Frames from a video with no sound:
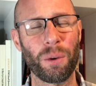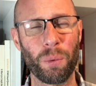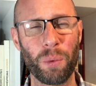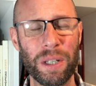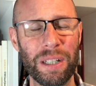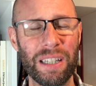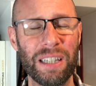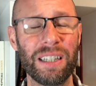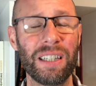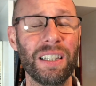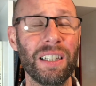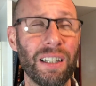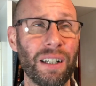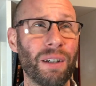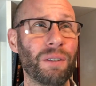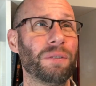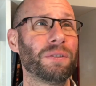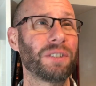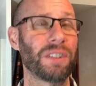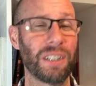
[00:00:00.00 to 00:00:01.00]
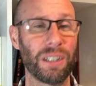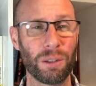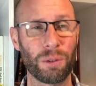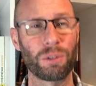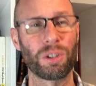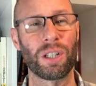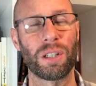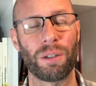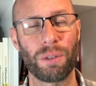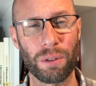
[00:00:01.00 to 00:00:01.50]
We love seeing your
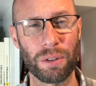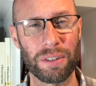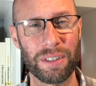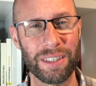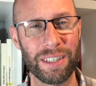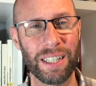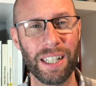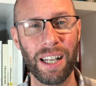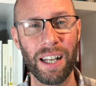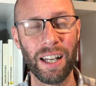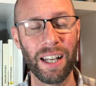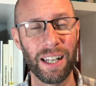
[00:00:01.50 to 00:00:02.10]
generosity.